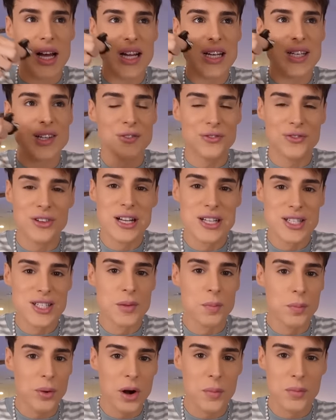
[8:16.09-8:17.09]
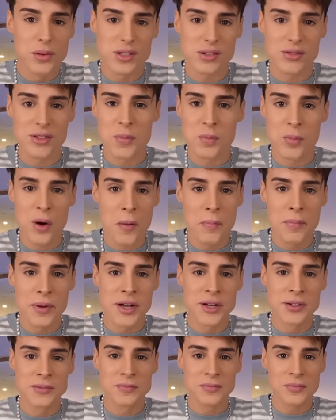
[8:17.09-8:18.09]
defeats the purpose of the
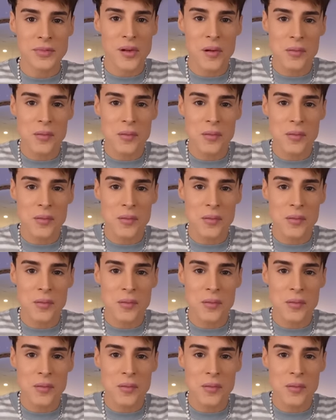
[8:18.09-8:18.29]
popping